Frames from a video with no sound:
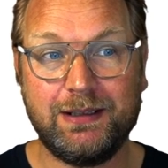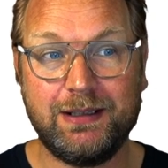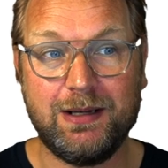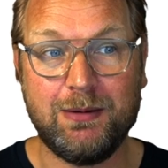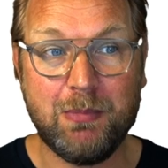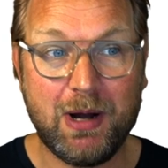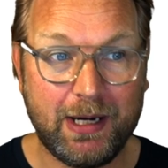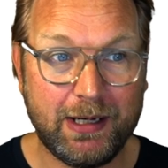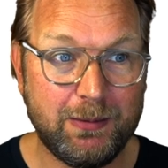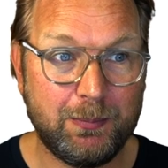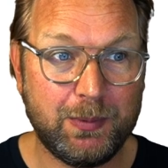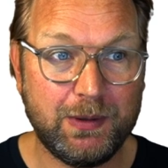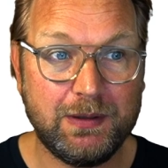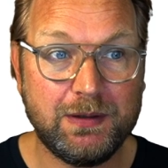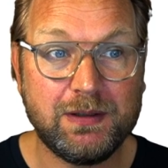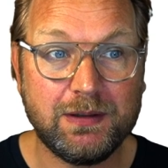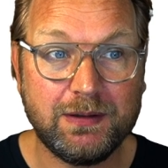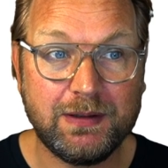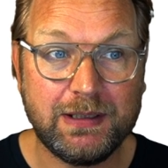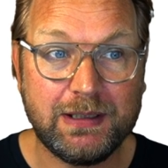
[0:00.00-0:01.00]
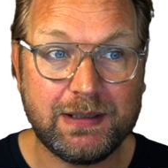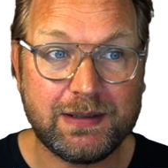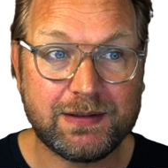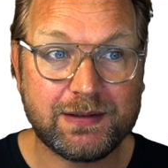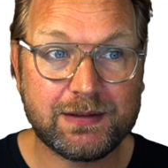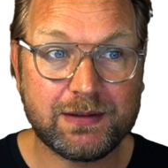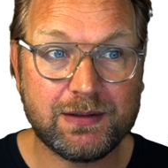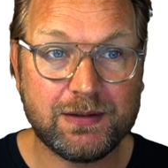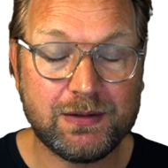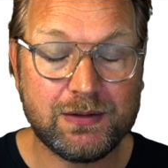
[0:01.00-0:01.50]
in my opinion,
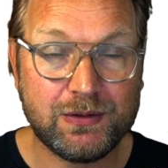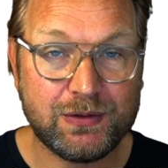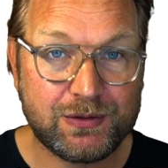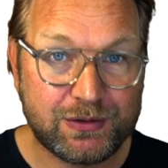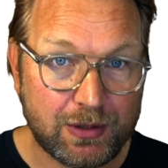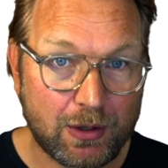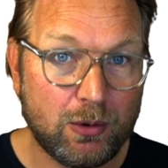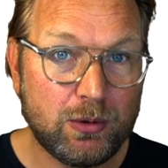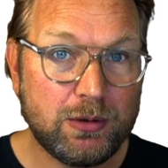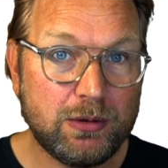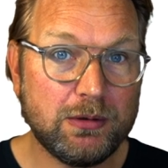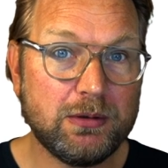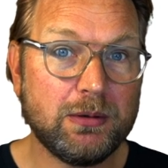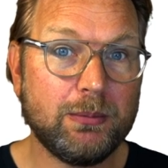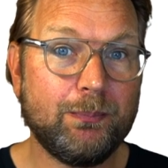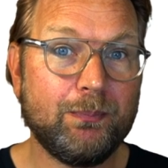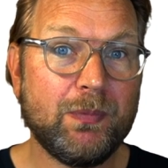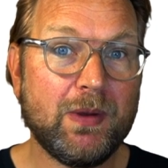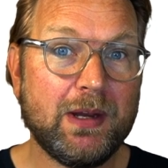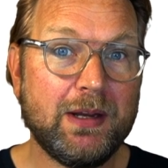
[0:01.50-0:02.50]
it's so good